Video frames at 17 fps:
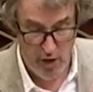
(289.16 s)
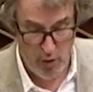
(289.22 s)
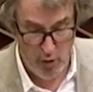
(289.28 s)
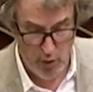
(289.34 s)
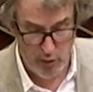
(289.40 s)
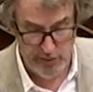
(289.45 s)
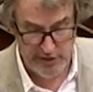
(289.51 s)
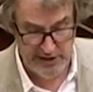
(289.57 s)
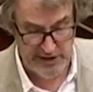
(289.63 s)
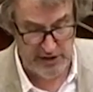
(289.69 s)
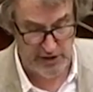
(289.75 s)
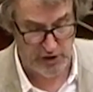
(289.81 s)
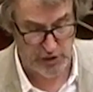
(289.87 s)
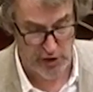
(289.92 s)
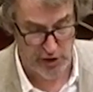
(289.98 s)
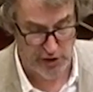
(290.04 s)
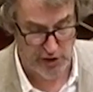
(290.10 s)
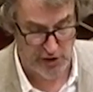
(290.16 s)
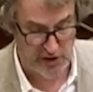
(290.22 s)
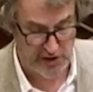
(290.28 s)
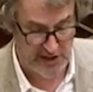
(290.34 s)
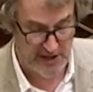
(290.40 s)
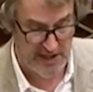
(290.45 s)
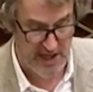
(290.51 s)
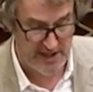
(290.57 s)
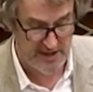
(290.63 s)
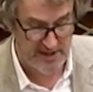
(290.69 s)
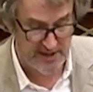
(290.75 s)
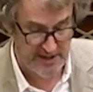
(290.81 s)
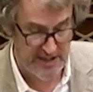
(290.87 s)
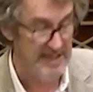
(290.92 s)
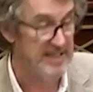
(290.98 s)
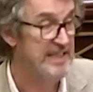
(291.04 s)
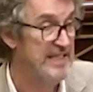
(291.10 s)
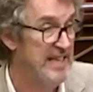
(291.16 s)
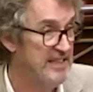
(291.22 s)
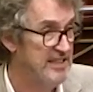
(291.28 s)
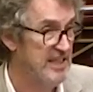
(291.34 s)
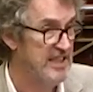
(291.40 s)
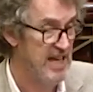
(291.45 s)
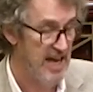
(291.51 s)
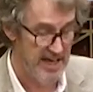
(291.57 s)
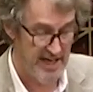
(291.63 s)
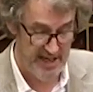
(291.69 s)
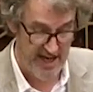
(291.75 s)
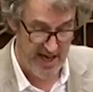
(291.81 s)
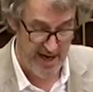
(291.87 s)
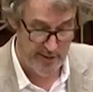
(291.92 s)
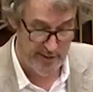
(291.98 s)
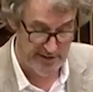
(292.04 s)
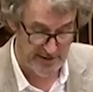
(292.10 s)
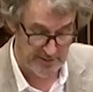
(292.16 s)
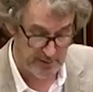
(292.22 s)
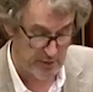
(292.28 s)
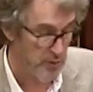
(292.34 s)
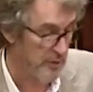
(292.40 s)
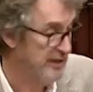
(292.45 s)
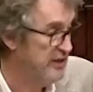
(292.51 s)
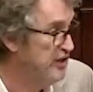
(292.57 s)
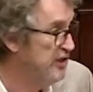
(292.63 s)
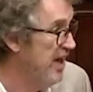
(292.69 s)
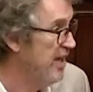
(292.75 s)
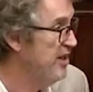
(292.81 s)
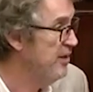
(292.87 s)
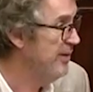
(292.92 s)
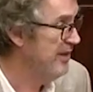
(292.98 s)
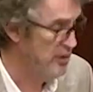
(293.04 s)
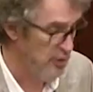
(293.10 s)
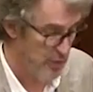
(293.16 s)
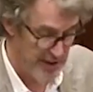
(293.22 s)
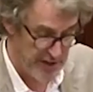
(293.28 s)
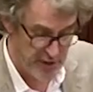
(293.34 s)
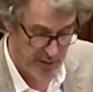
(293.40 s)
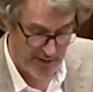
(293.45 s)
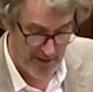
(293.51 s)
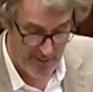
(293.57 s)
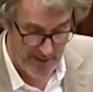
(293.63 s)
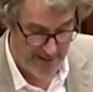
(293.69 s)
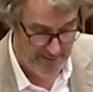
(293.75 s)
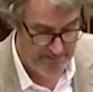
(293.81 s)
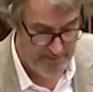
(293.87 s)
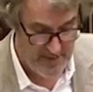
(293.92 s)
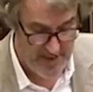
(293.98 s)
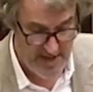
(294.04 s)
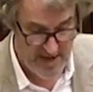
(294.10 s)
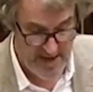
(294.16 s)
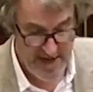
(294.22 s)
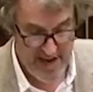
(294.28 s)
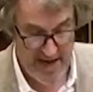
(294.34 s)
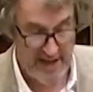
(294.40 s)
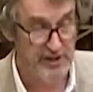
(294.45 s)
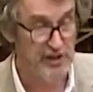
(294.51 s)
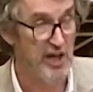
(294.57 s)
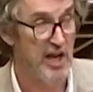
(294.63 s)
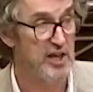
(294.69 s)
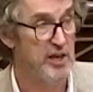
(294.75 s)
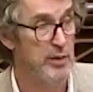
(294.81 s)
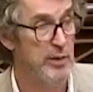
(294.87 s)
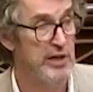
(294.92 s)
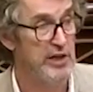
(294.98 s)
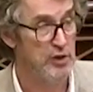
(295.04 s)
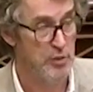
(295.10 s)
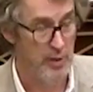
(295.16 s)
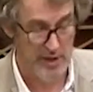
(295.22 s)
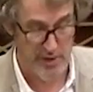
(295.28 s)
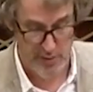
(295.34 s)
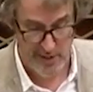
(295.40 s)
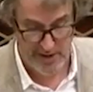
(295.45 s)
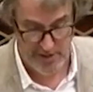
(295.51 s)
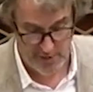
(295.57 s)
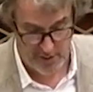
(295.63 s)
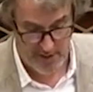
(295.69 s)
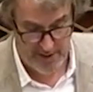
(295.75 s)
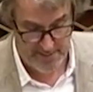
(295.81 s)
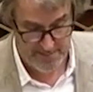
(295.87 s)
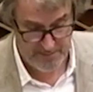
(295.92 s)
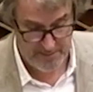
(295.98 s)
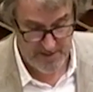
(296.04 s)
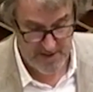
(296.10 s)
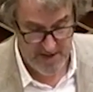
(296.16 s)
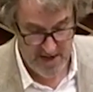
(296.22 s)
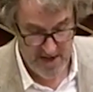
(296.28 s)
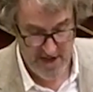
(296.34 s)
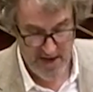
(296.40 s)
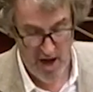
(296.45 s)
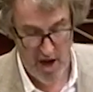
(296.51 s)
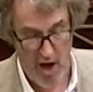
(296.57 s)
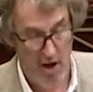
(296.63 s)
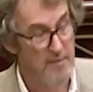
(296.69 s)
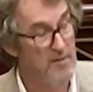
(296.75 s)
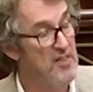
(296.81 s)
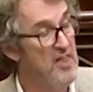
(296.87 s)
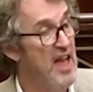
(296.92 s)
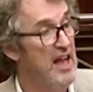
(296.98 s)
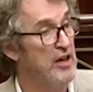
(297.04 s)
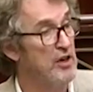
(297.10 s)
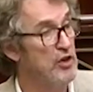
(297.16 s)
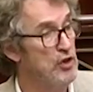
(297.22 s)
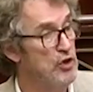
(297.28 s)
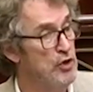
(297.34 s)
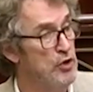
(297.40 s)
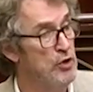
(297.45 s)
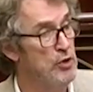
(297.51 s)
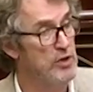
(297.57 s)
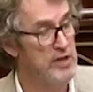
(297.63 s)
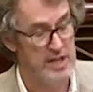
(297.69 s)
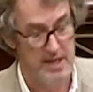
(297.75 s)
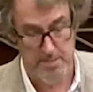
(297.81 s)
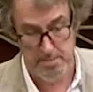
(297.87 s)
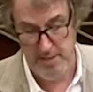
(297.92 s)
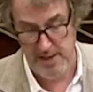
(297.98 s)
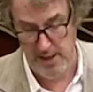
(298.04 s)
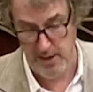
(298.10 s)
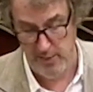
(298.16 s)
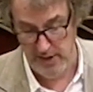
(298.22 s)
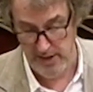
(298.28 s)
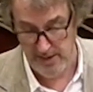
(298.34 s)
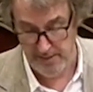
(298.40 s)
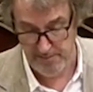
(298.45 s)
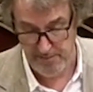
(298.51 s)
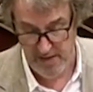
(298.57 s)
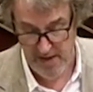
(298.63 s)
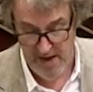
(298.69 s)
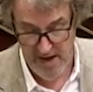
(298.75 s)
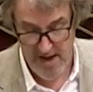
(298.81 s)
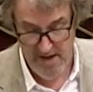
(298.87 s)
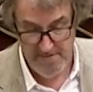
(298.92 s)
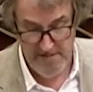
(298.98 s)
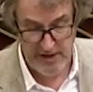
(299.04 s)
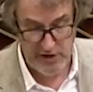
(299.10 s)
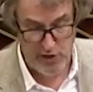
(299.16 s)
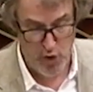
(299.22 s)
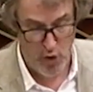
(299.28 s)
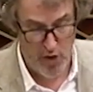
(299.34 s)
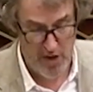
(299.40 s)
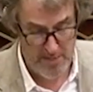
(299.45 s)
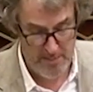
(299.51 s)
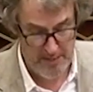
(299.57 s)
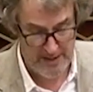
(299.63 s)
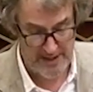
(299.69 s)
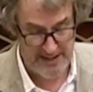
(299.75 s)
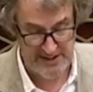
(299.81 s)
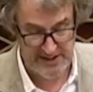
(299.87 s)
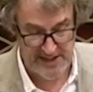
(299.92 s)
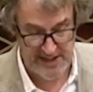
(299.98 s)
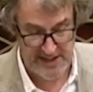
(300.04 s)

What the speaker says: looked into searches conducted in designated areas between January 2021 and January 2023. Now, over that 2-year period, Victoria Police